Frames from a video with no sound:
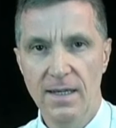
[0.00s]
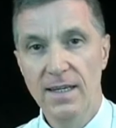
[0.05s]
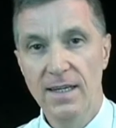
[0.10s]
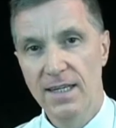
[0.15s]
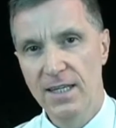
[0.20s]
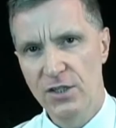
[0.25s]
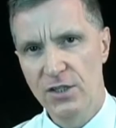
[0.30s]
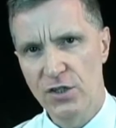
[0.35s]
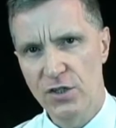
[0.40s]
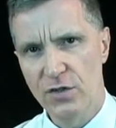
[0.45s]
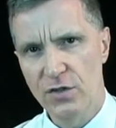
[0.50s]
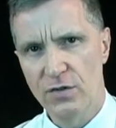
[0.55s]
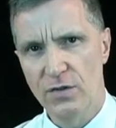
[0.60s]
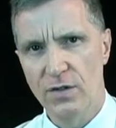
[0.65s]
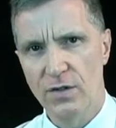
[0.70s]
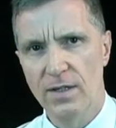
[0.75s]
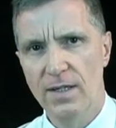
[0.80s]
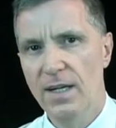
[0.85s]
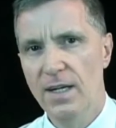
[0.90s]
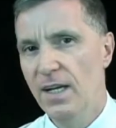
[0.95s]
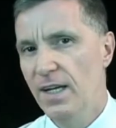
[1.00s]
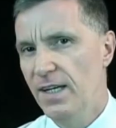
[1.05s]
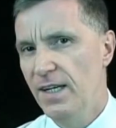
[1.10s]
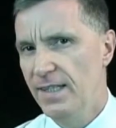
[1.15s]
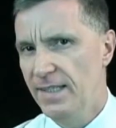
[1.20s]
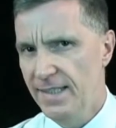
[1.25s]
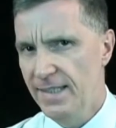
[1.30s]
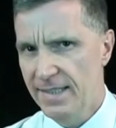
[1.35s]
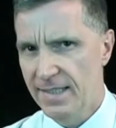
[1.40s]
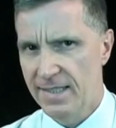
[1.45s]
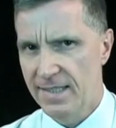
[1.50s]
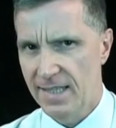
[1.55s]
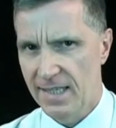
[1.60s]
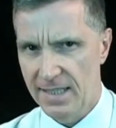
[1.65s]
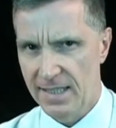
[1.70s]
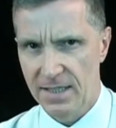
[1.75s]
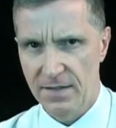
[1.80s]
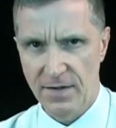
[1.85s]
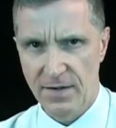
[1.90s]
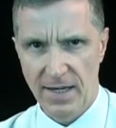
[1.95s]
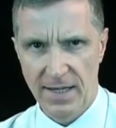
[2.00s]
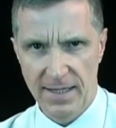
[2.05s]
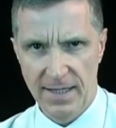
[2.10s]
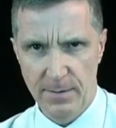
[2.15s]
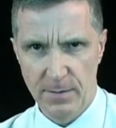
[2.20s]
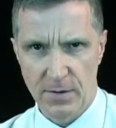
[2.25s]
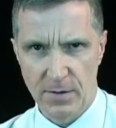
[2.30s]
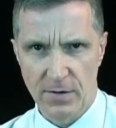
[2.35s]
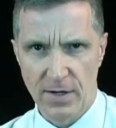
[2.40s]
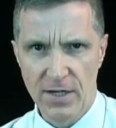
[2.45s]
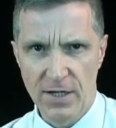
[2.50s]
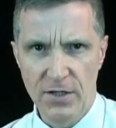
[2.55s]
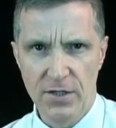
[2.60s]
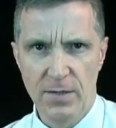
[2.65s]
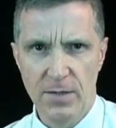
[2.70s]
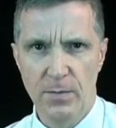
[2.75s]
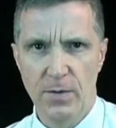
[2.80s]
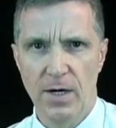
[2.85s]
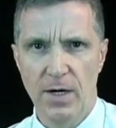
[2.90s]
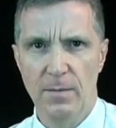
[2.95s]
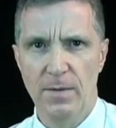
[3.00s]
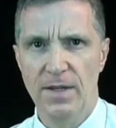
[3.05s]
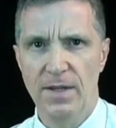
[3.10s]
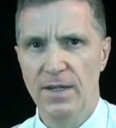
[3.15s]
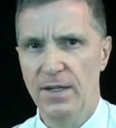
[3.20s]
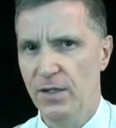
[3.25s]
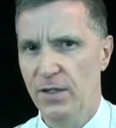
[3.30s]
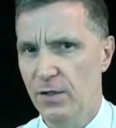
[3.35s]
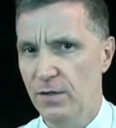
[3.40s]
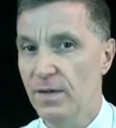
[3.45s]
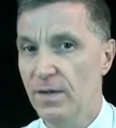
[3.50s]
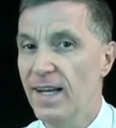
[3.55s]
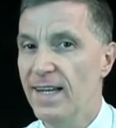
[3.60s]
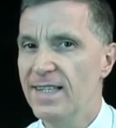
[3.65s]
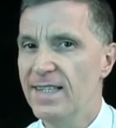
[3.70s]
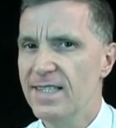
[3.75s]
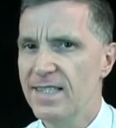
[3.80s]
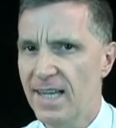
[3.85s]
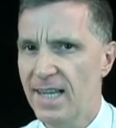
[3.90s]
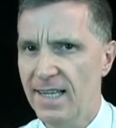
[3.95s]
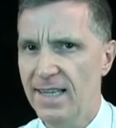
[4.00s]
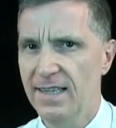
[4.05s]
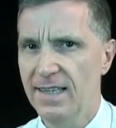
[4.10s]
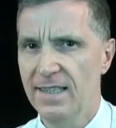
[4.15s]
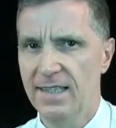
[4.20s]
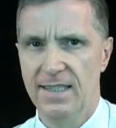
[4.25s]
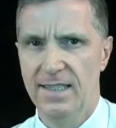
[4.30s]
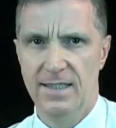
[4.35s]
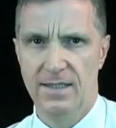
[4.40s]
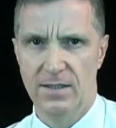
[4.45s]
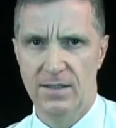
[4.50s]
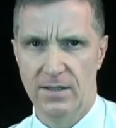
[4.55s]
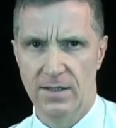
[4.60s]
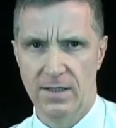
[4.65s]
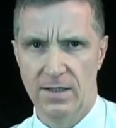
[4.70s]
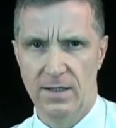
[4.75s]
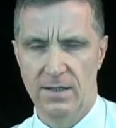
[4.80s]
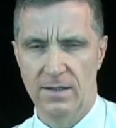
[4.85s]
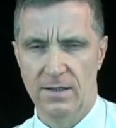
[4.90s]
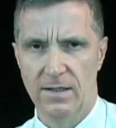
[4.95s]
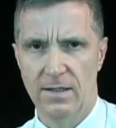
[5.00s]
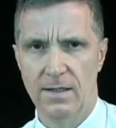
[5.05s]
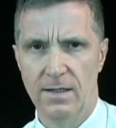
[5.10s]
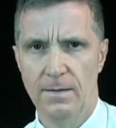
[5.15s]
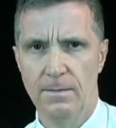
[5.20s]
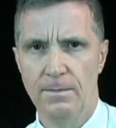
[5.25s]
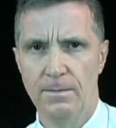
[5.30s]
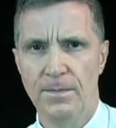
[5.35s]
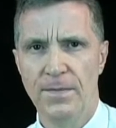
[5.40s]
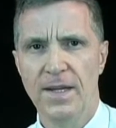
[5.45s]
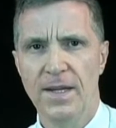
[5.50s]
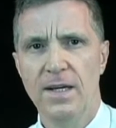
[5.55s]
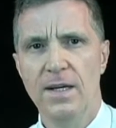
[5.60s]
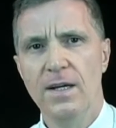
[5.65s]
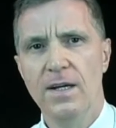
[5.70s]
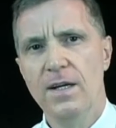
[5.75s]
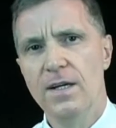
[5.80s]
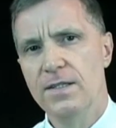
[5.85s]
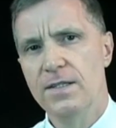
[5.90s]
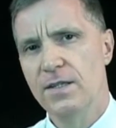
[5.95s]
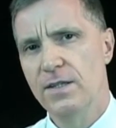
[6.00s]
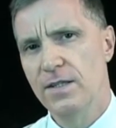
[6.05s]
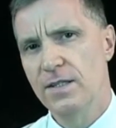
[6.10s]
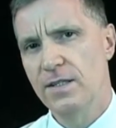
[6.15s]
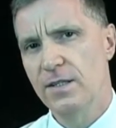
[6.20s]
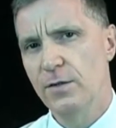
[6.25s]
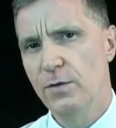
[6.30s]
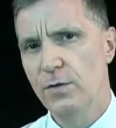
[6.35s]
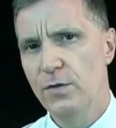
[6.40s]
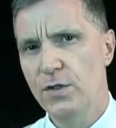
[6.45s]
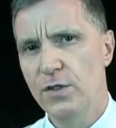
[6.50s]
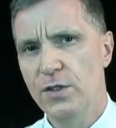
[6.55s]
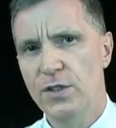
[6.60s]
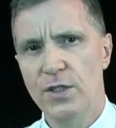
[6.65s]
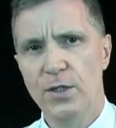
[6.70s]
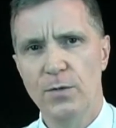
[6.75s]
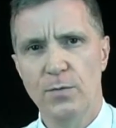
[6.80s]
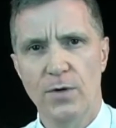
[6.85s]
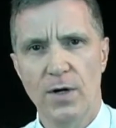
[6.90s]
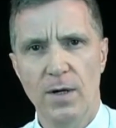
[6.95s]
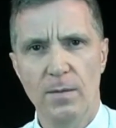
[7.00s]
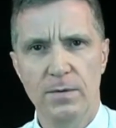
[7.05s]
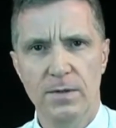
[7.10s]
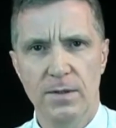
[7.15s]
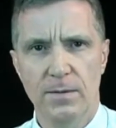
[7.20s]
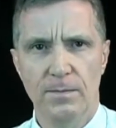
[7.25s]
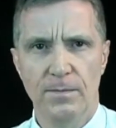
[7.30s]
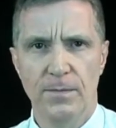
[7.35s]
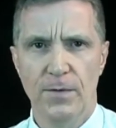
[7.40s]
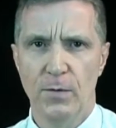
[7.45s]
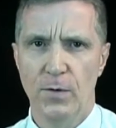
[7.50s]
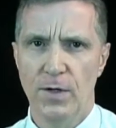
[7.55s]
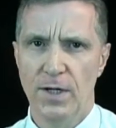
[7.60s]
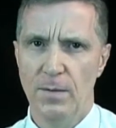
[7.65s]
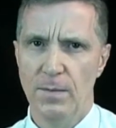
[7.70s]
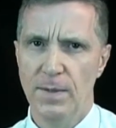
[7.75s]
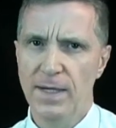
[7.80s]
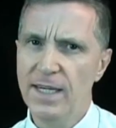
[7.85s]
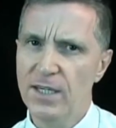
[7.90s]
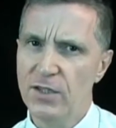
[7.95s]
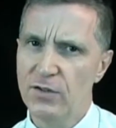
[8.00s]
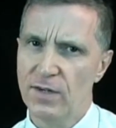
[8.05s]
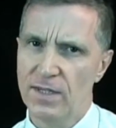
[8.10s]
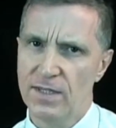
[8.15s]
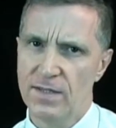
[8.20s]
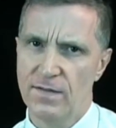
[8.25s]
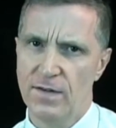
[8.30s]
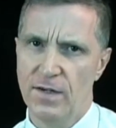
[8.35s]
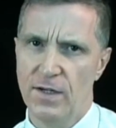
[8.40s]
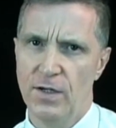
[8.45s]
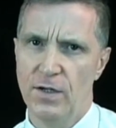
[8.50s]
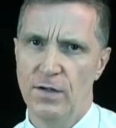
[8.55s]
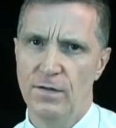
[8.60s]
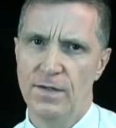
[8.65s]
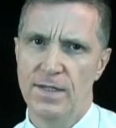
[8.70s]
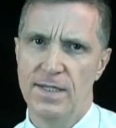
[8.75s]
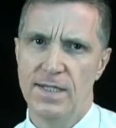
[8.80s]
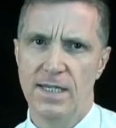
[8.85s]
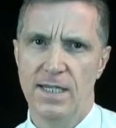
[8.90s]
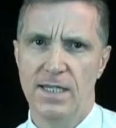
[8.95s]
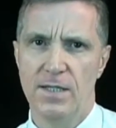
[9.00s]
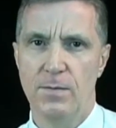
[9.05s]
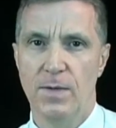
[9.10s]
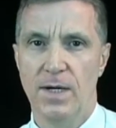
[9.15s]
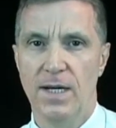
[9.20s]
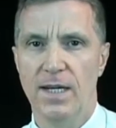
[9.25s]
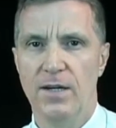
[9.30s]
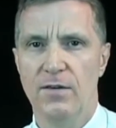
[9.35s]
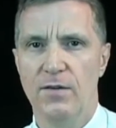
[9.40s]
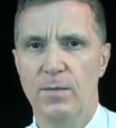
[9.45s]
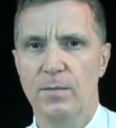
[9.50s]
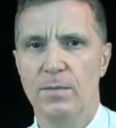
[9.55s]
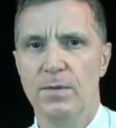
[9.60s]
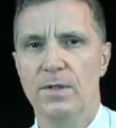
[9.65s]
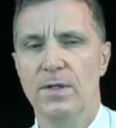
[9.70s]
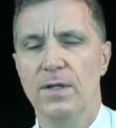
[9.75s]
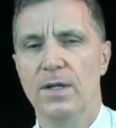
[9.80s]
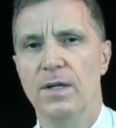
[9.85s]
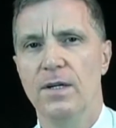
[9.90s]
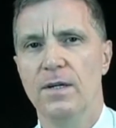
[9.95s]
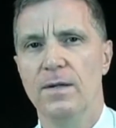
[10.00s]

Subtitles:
In short, you need to satisfy the immigration department that you settled in Hong Kong. So the solution to your problem, where you're being transferred overseas by your employer,